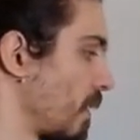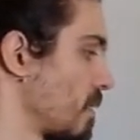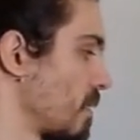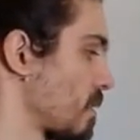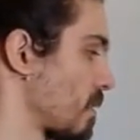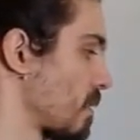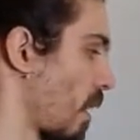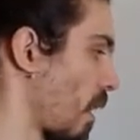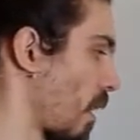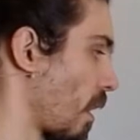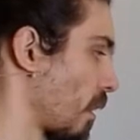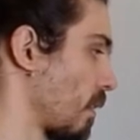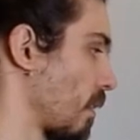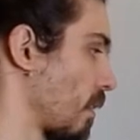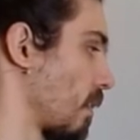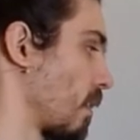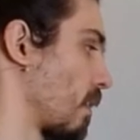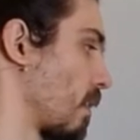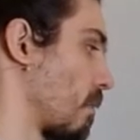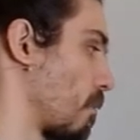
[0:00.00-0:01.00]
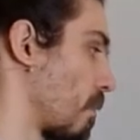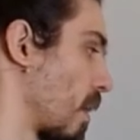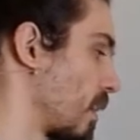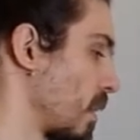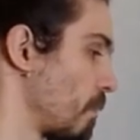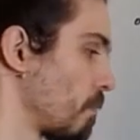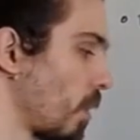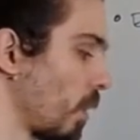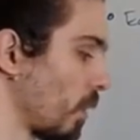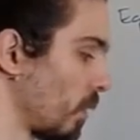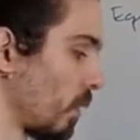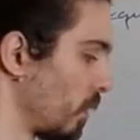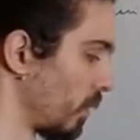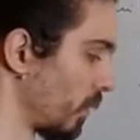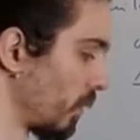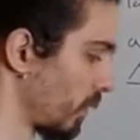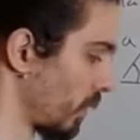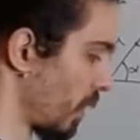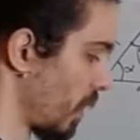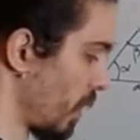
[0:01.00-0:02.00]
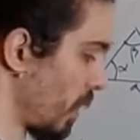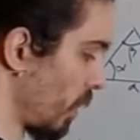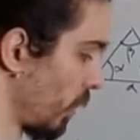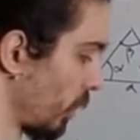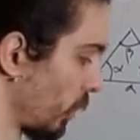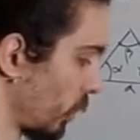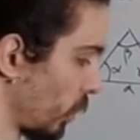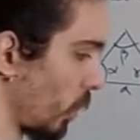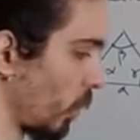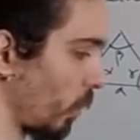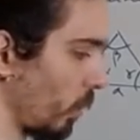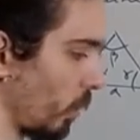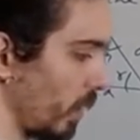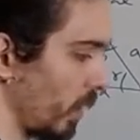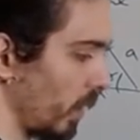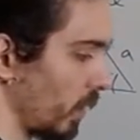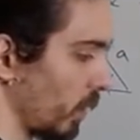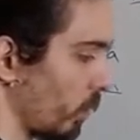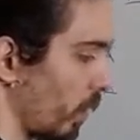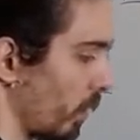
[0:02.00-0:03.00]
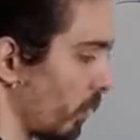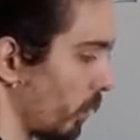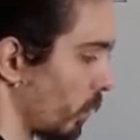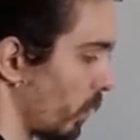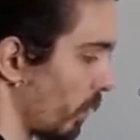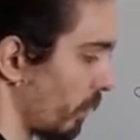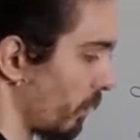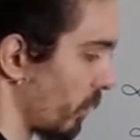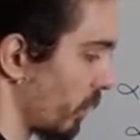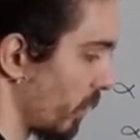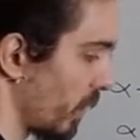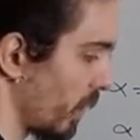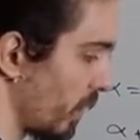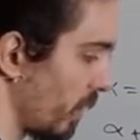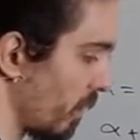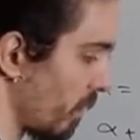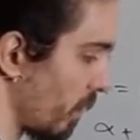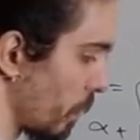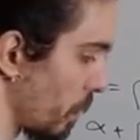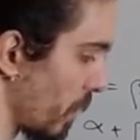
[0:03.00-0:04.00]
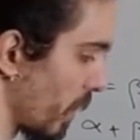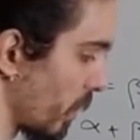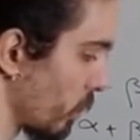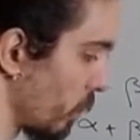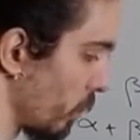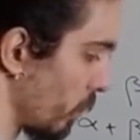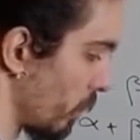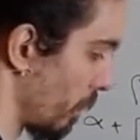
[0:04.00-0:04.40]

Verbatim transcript: side by the hypotenuse. So it's square root of three divided by two.